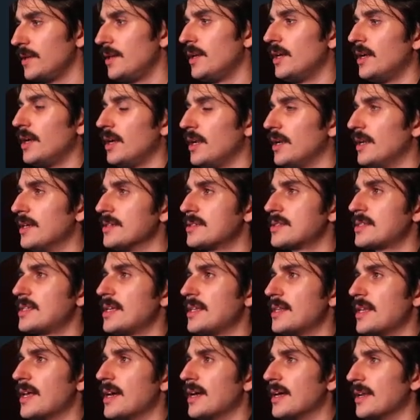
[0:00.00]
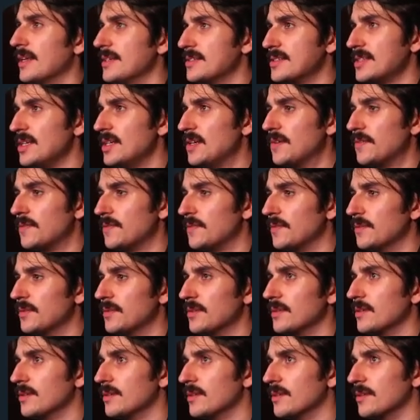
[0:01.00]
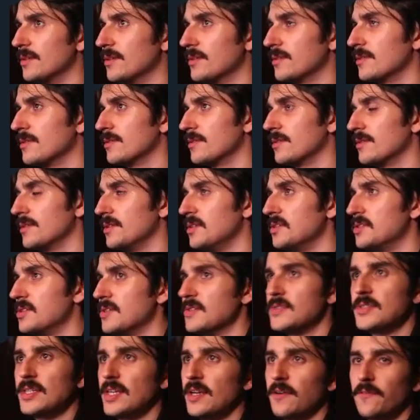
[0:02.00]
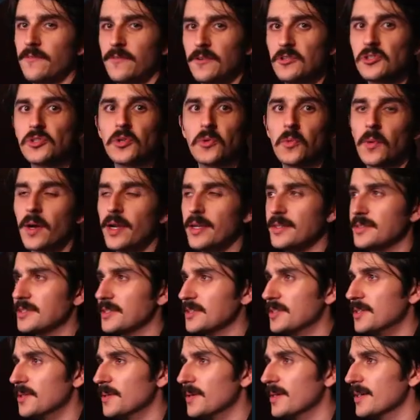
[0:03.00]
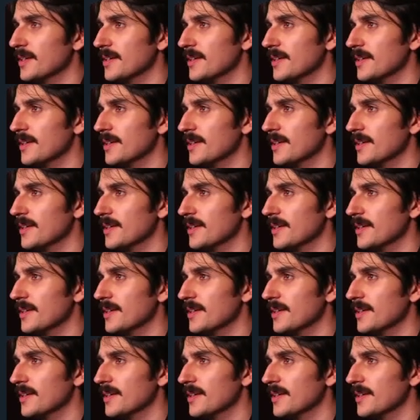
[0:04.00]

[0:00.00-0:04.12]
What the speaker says: Let's send that. Let's see if this is the official way to do it.